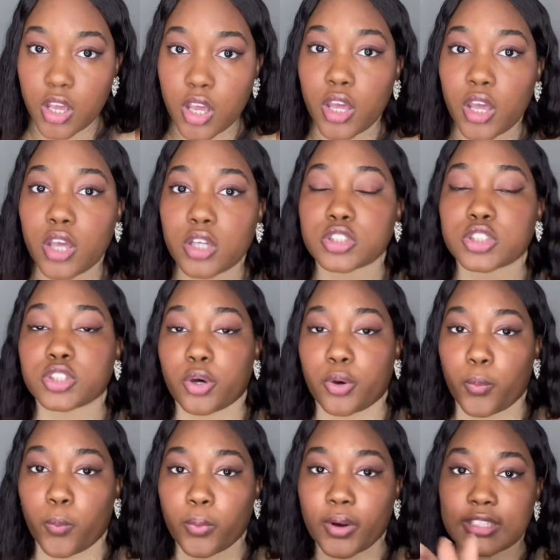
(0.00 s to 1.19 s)
So
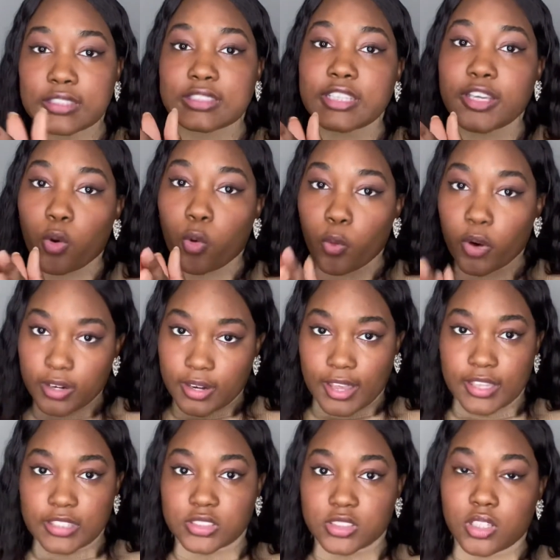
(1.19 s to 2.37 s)
when I say
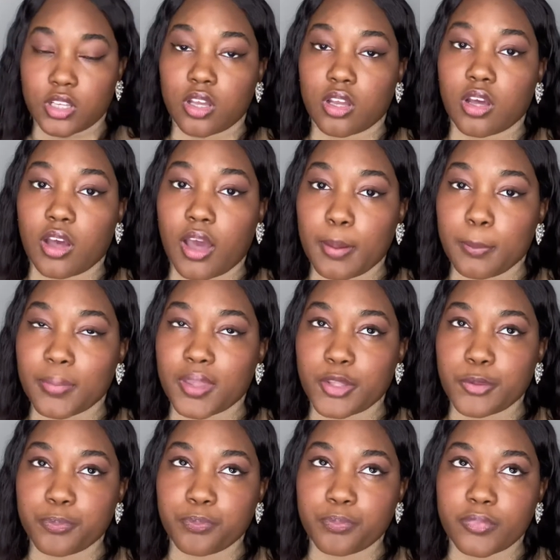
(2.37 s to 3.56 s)
organized, I
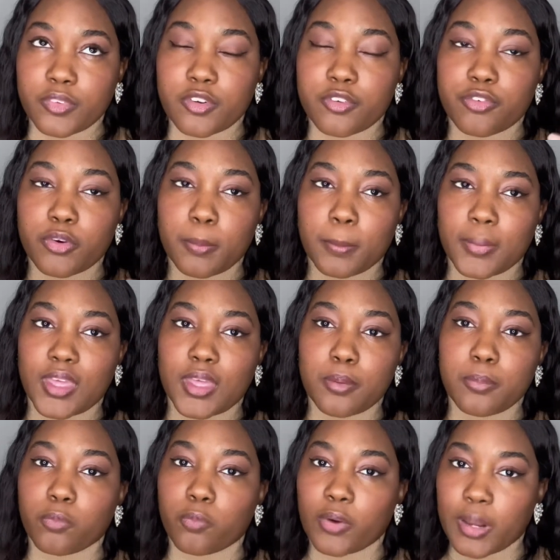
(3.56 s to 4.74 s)
mean, for me,
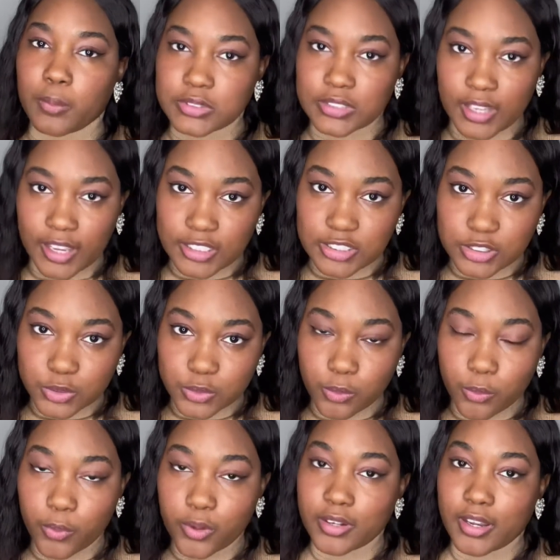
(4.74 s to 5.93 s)
when I was in high school,
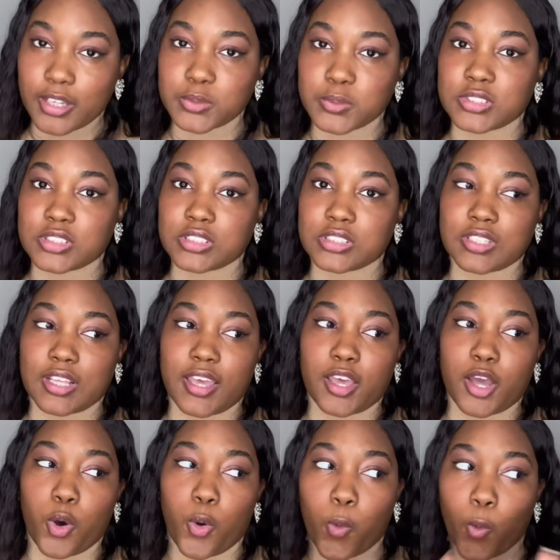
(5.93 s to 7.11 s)
organized was just like a
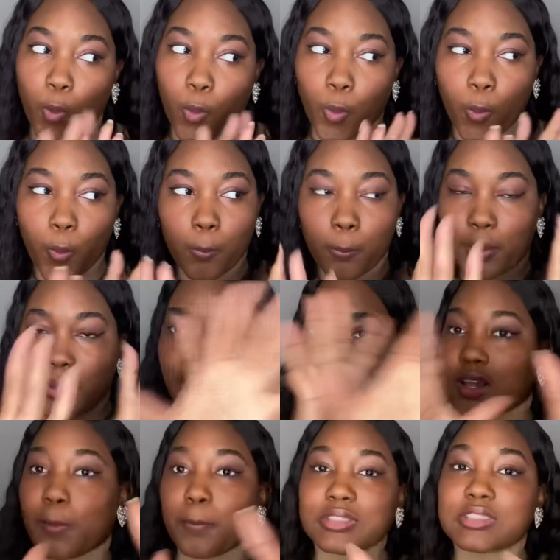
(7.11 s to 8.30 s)
whole big
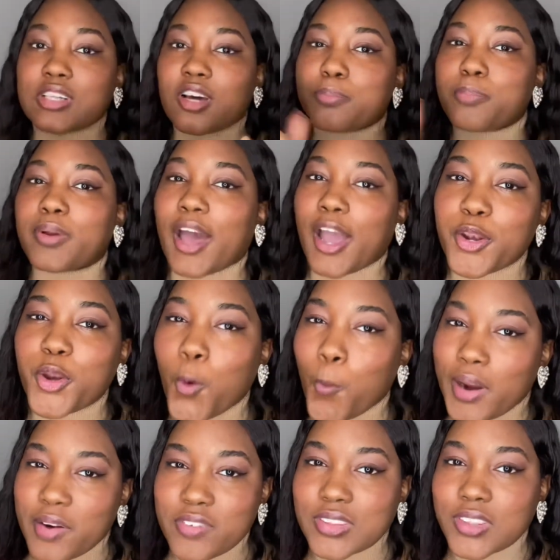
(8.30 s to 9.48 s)
clump of stuff, but I know where
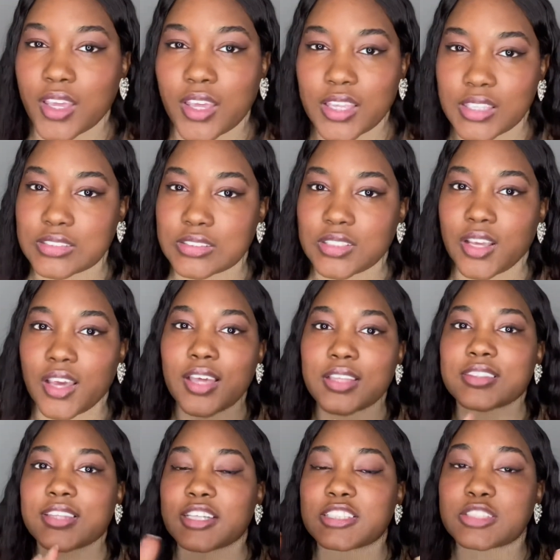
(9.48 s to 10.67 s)
everything is.
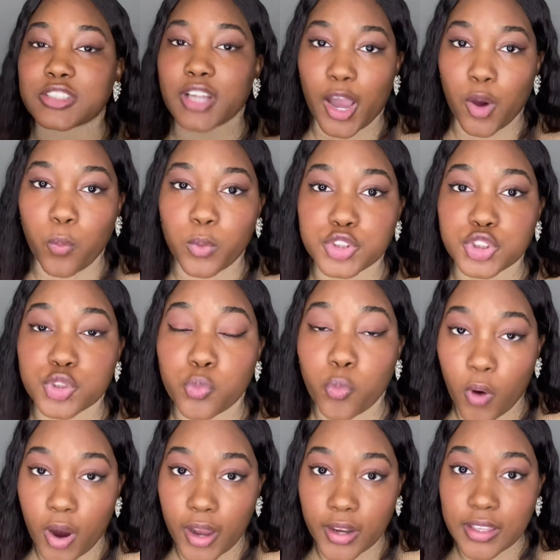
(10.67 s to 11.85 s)
That's not what you
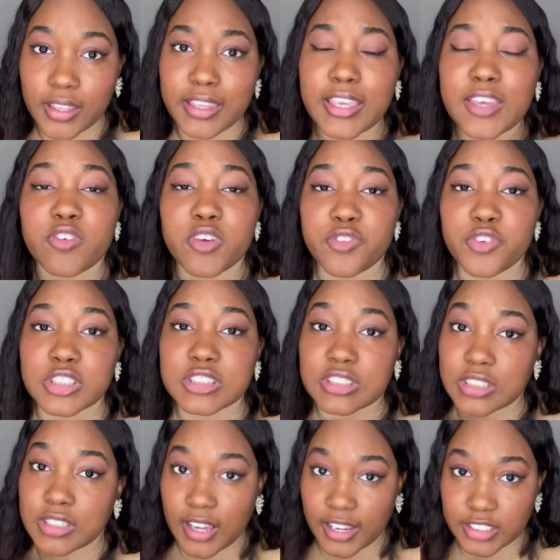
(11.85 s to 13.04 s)
want. Even if you're still in
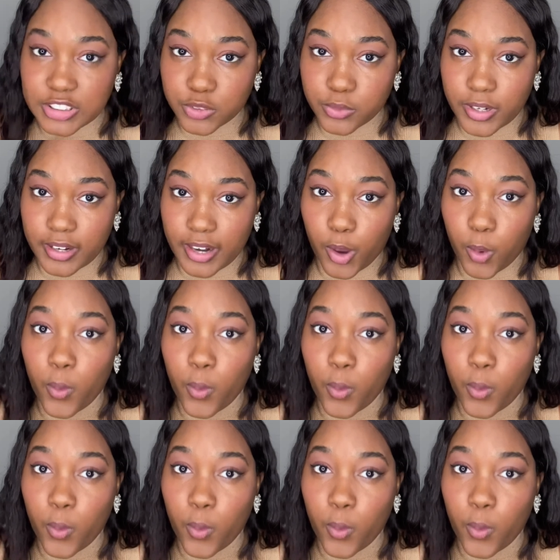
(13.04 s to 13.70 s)
high school right now,